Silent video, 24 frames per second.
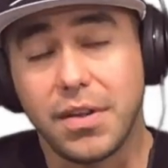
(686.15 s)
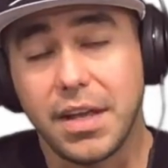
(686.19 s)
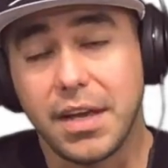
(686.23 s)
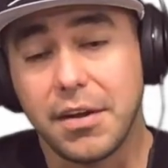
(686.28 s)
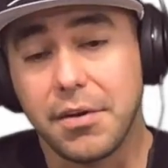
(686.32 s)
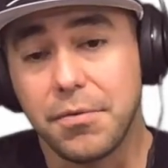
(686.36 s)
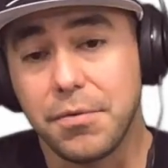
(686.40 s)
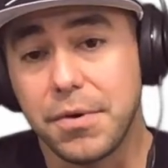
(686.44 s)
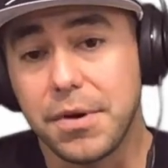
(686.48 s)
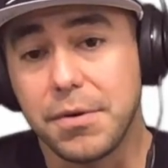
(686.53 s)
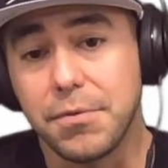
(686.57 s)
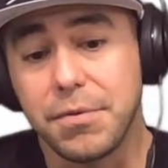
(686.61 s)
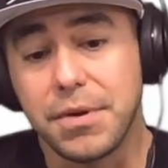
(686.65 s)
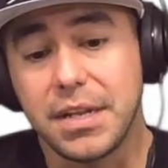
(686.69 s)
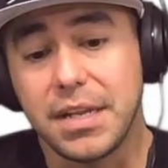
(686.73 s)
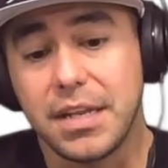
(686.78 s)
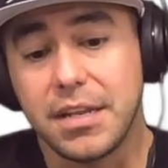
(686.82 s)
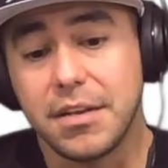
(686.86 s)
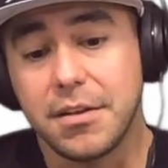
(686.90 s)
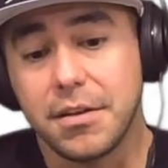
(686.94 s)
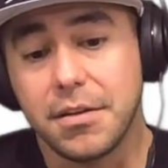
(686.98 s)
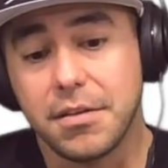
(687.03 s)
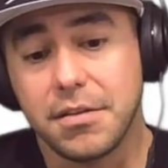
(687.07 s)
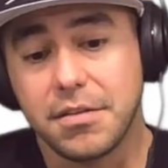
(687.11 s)
Like, we
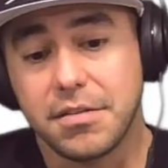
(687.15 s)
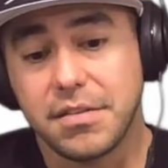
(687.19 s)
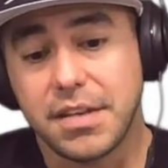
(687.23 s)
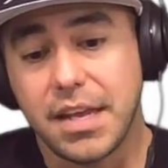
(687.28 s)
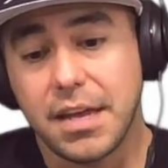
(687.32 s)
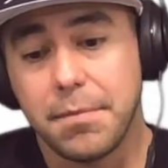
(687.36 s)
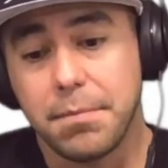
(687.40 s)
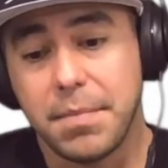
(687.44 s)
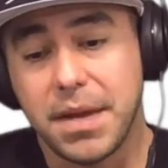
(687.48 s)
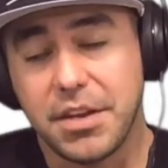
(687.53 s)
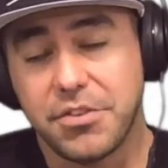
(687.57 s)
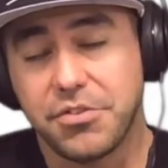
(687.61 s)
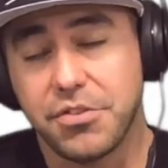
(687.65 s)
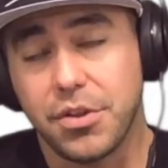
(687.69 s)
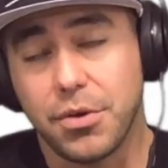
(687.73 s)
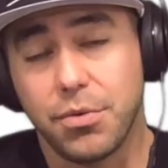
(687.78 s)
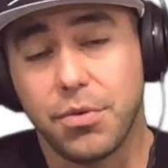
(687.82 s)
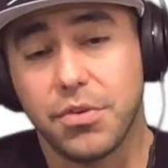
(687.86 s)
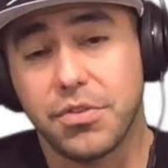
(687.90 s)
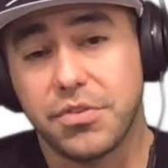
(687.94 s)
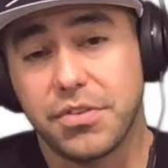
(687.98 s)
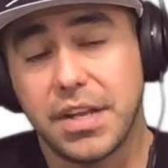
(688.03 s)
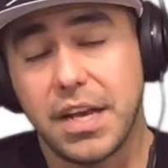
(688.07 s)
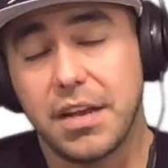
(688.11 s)
need to make sure that
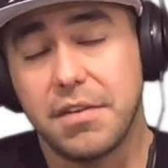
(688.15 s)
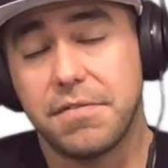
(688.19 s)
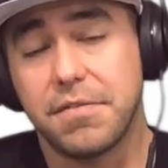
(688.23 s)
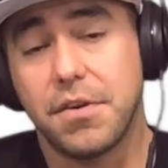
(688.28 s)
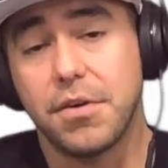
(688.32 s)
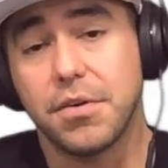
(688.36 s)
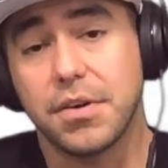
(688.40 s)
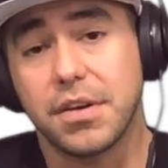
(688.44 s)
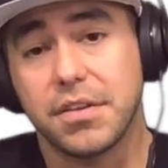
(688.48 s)
we're staying